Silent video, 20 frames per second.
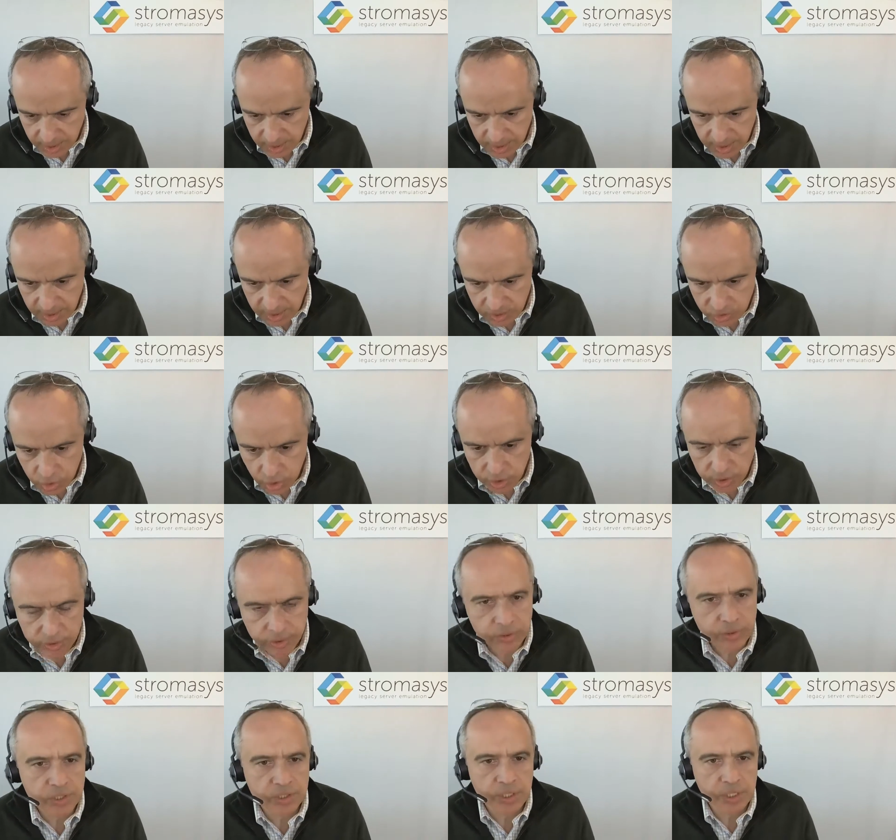and
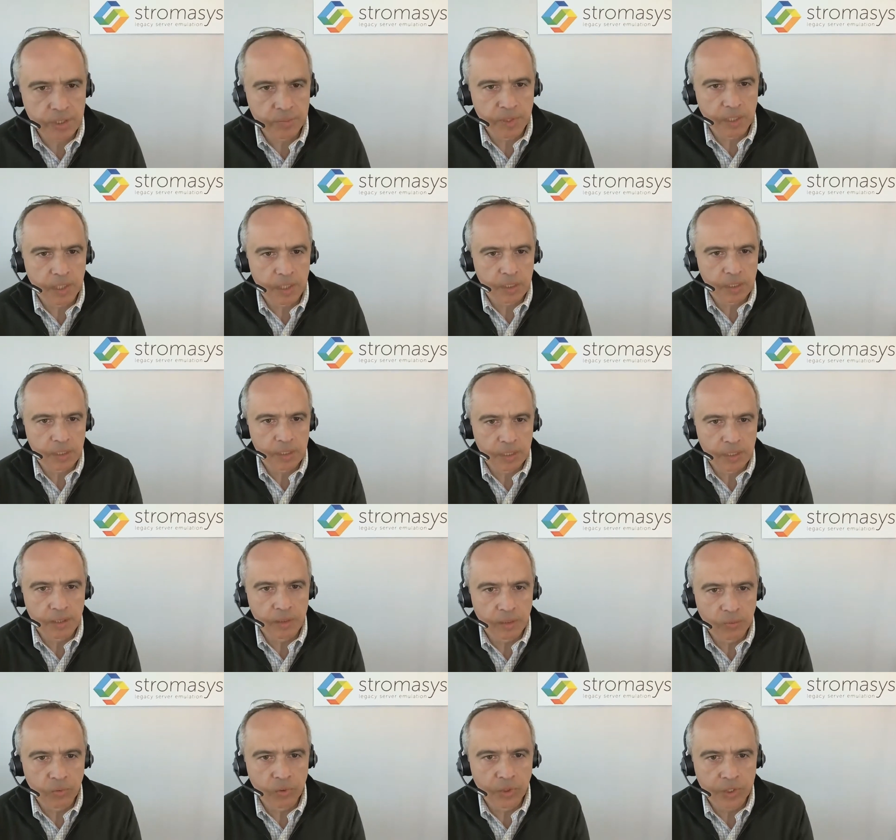Jonathon's team are
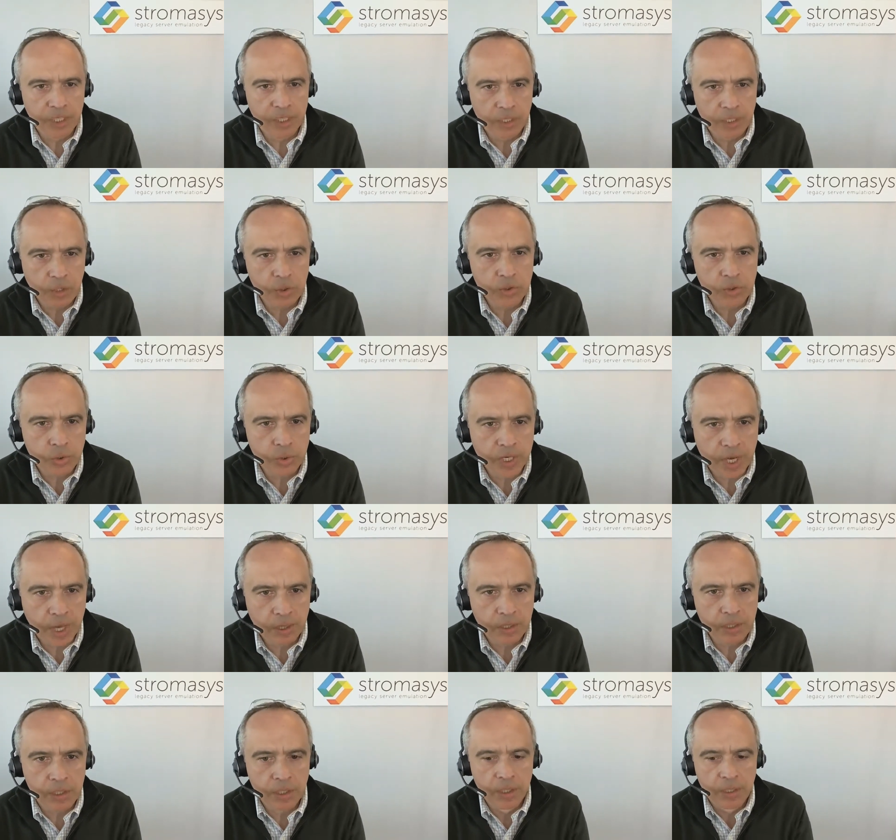working close
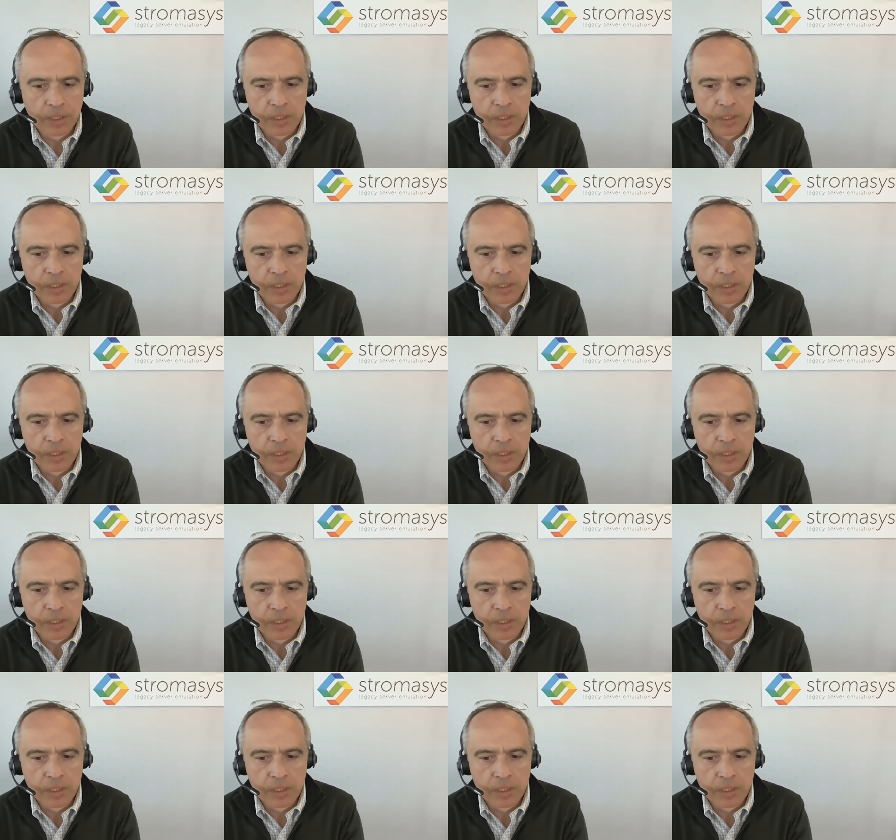together.